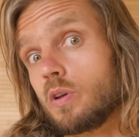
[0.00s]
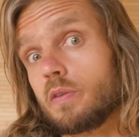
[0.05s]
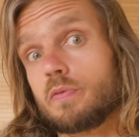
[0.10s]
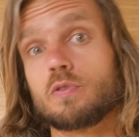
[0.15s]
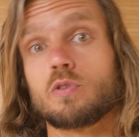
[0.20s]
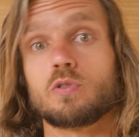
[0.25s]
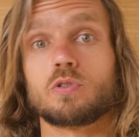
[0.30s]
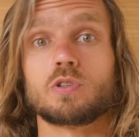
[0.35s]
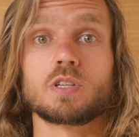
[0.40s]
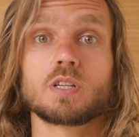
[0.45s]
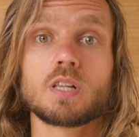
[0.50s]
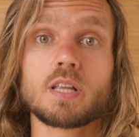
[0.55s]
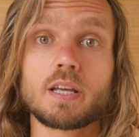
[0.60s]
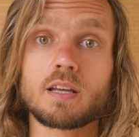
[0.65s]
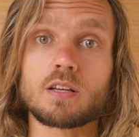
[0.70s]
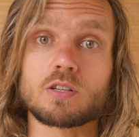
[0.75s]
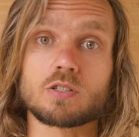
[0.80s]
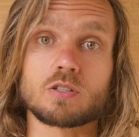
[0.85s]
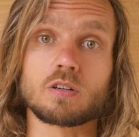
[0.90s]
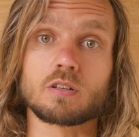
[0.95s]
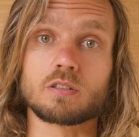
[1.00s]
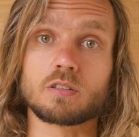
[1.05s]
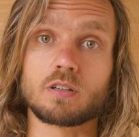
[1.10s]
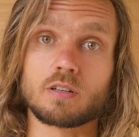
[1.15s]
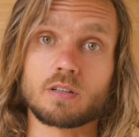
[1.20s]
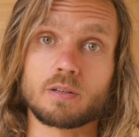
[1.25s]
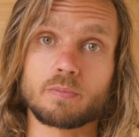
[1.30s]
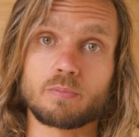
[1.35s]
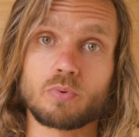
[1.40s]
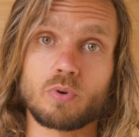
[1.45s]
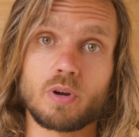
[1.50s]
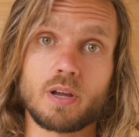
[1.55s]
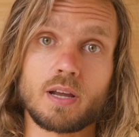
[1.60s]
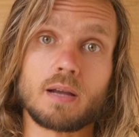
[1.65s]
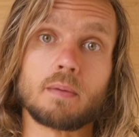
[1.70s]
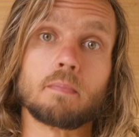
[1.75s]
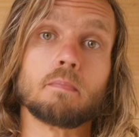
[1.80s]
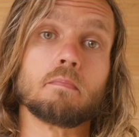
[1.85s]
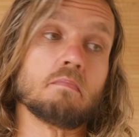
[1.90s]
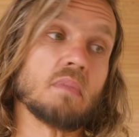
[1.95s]
if your sling is not gonna
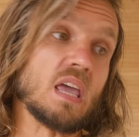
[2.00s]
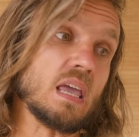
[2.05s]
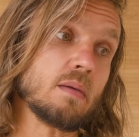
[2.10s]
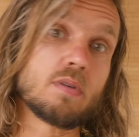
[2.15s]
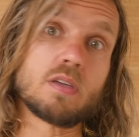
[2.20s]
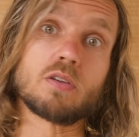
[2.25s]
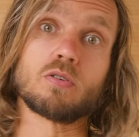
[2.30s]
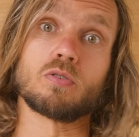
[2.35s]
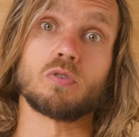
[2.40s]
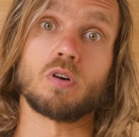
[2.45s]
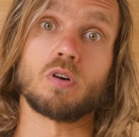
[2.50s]
break, maybe your